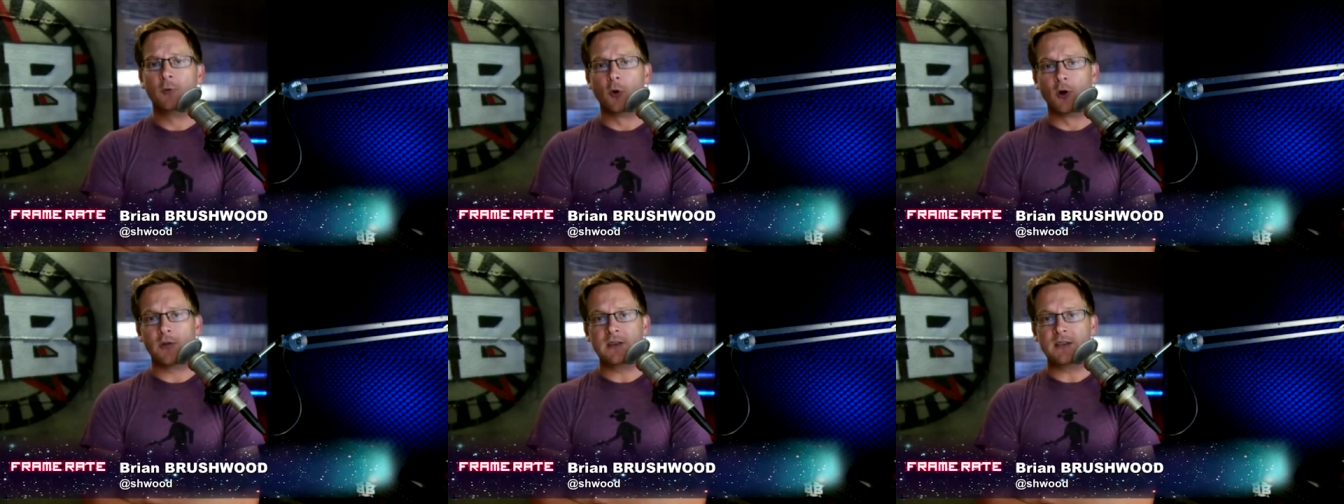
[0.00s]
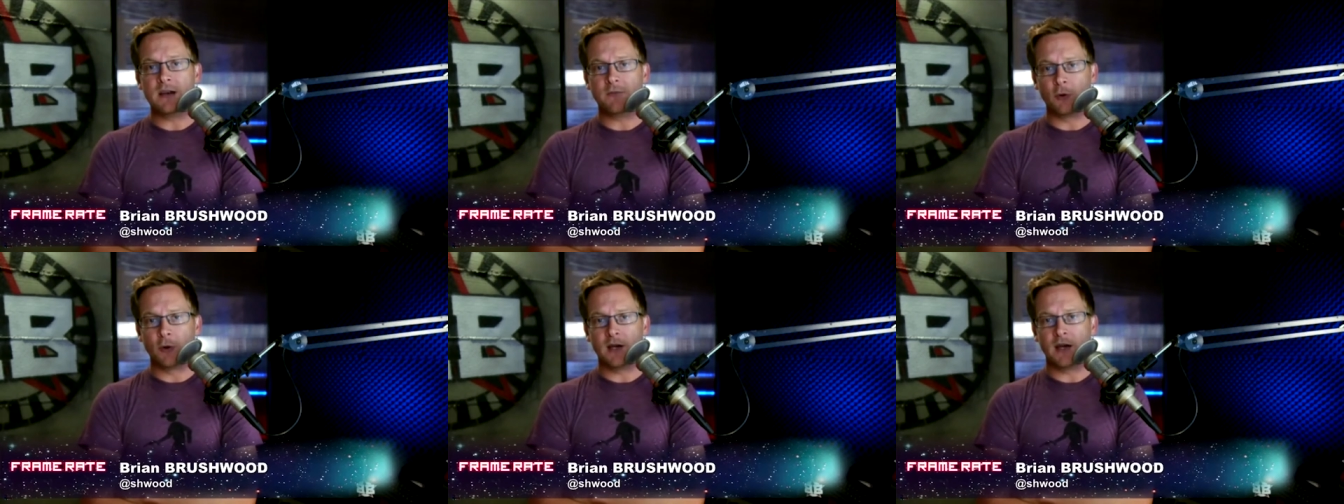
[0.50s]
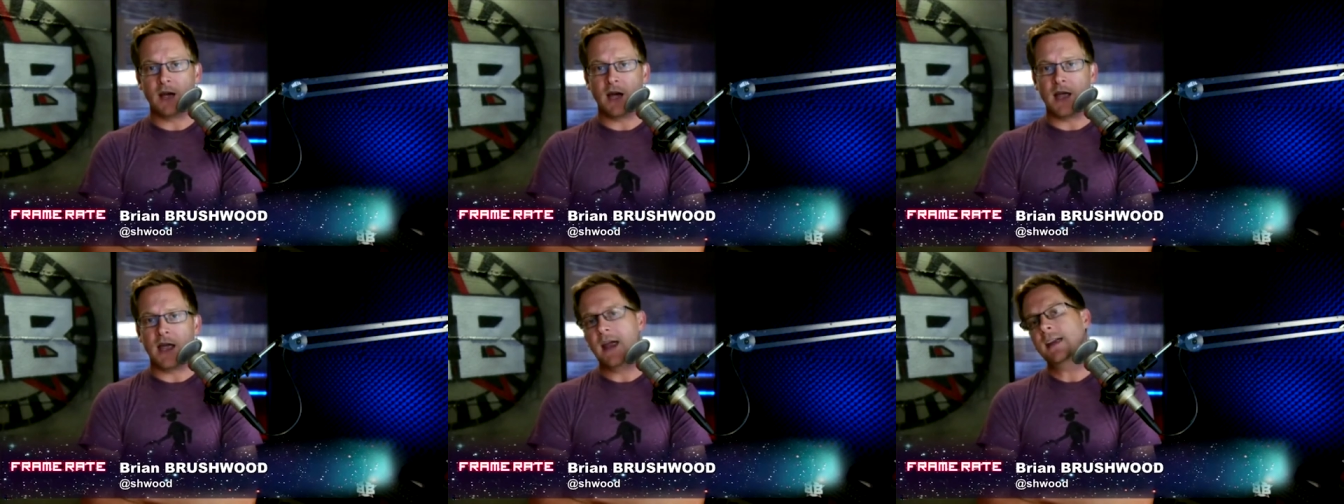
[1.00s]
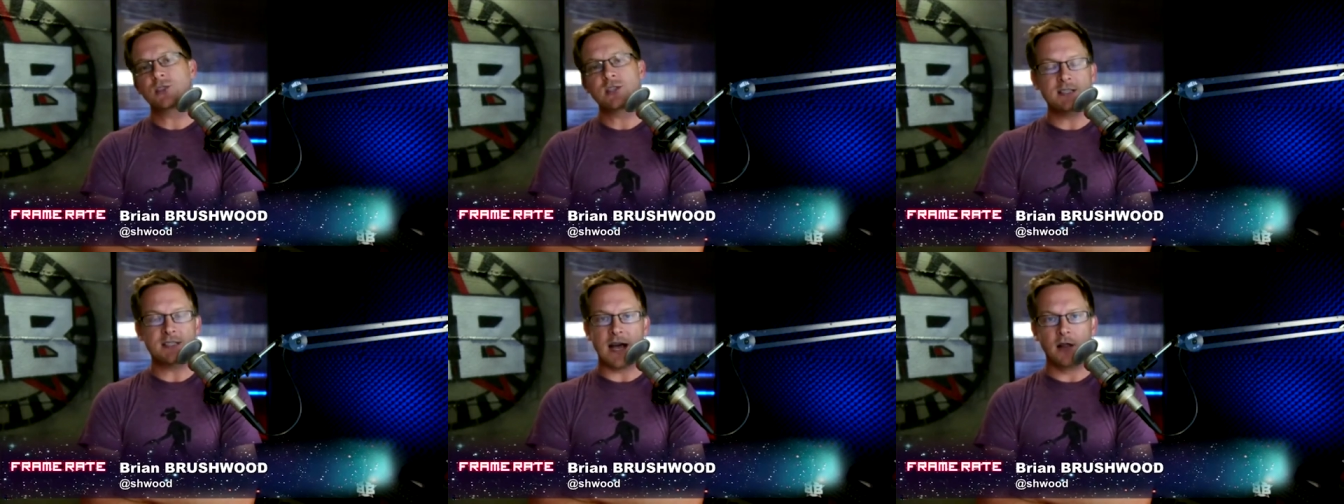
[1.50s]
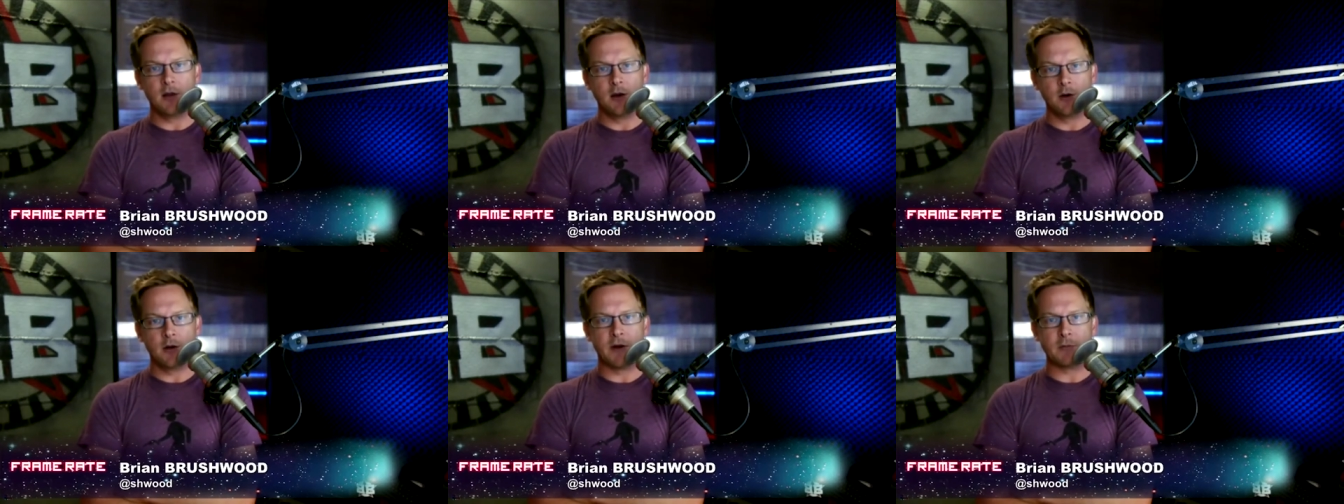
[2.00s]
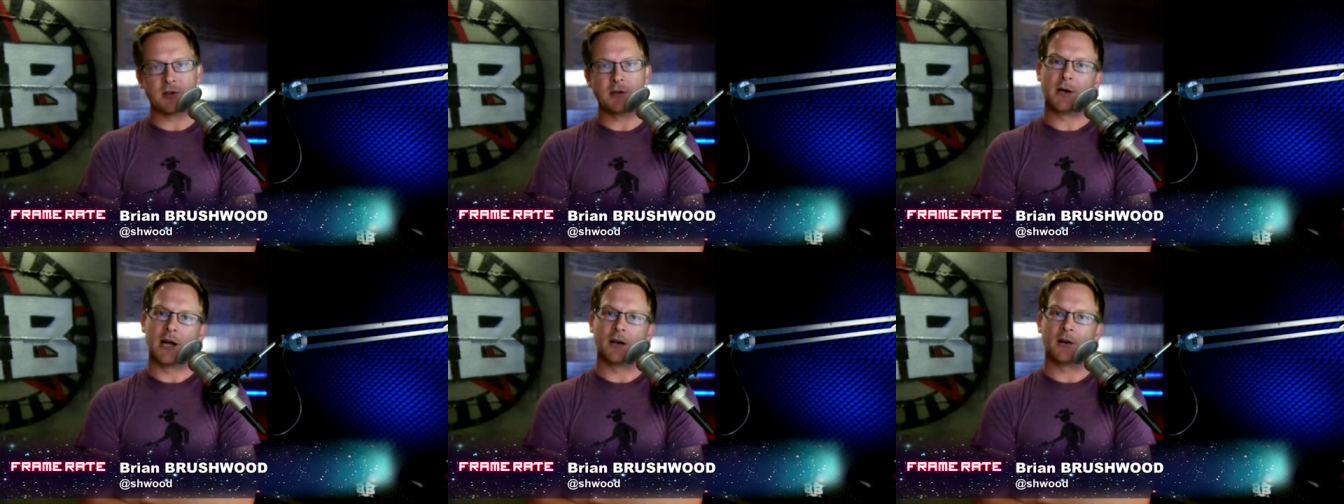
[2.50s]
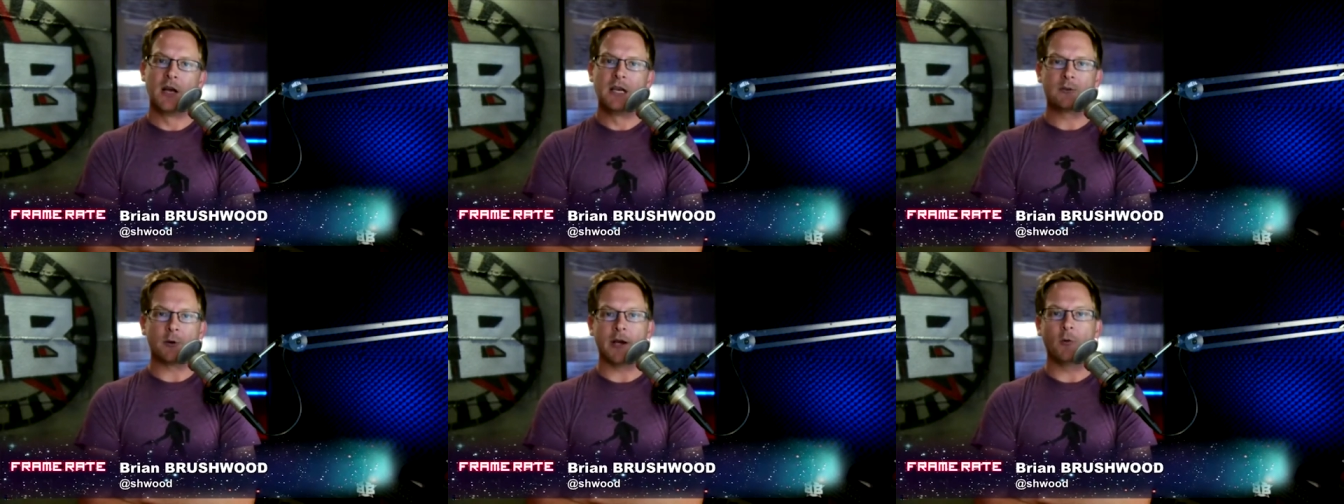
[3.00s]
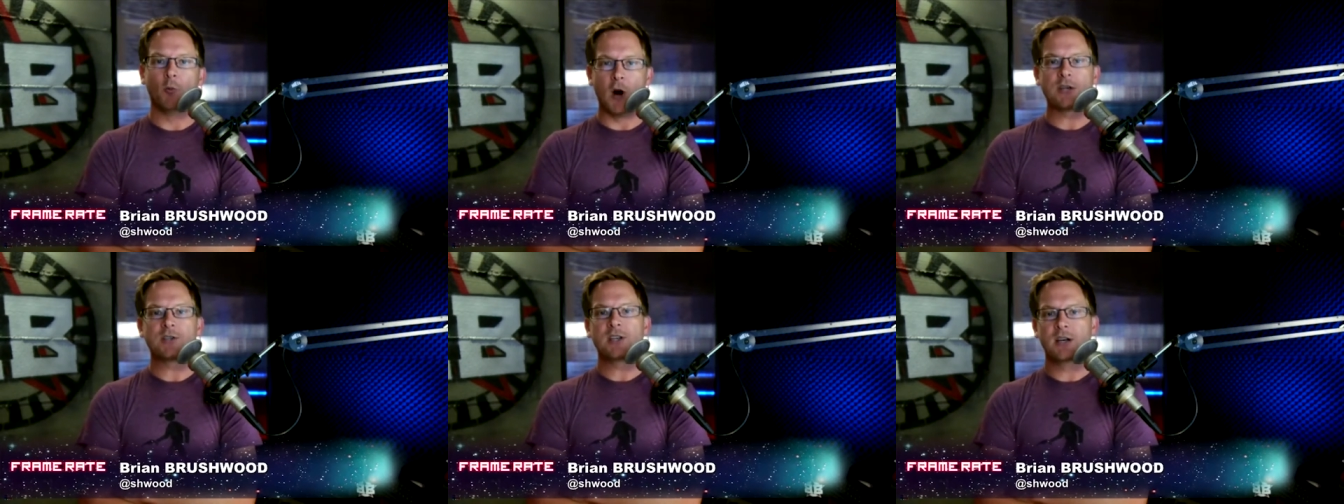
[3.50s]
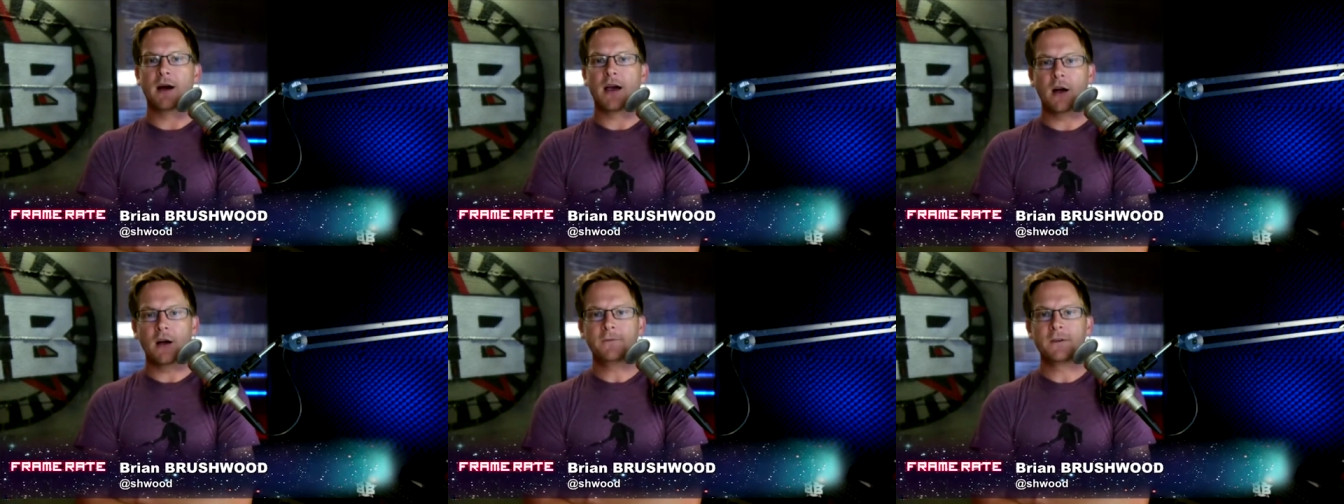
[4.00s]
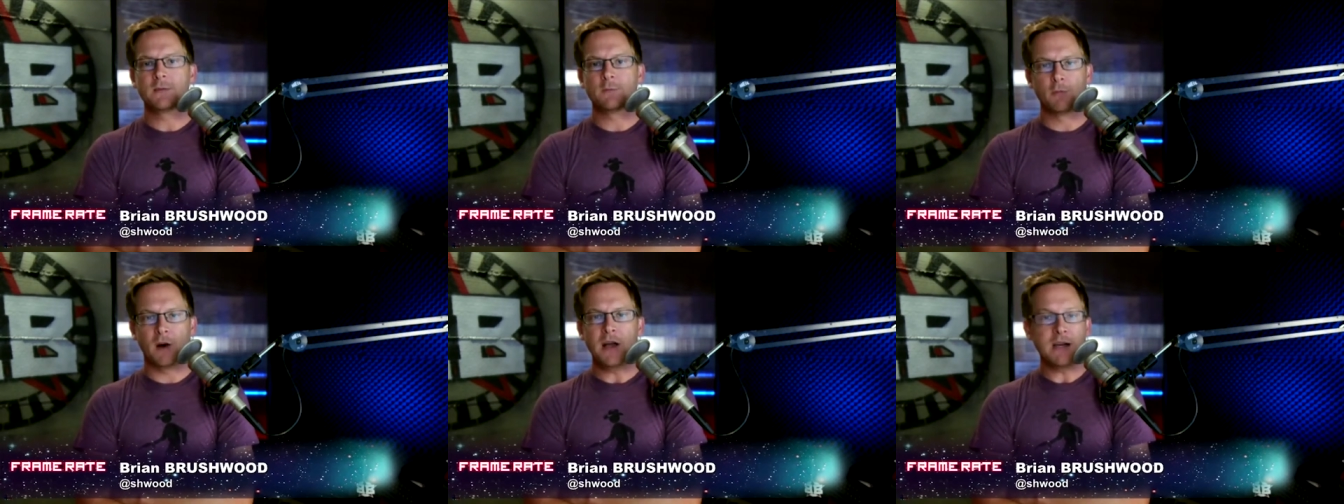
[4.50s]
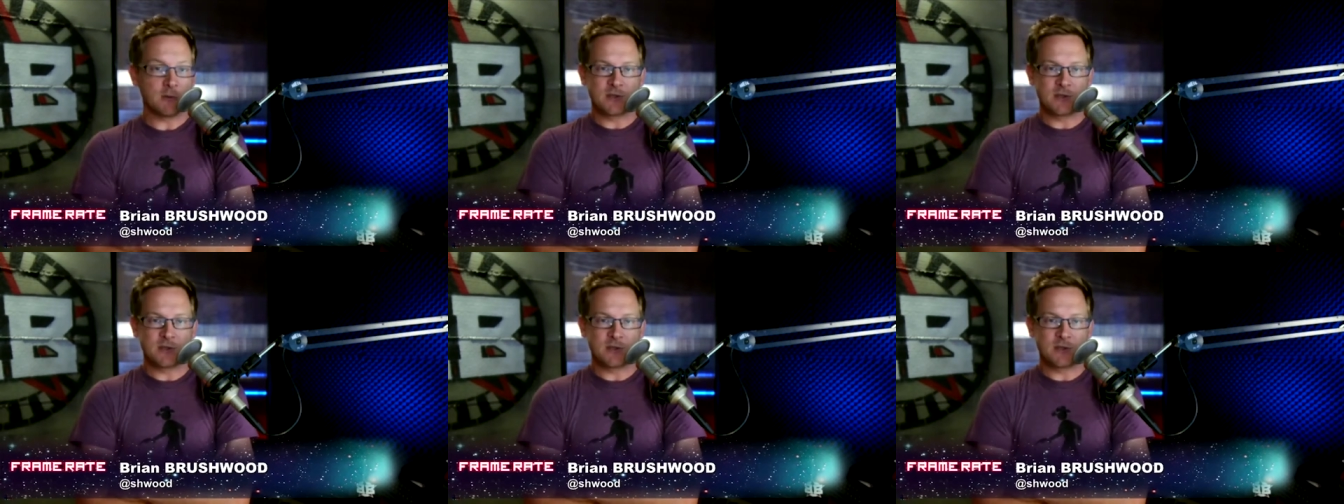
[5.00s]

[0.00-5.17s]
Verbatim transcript: for the for the HD download of Upstream Color, so I could watch it in my office with Bonnie.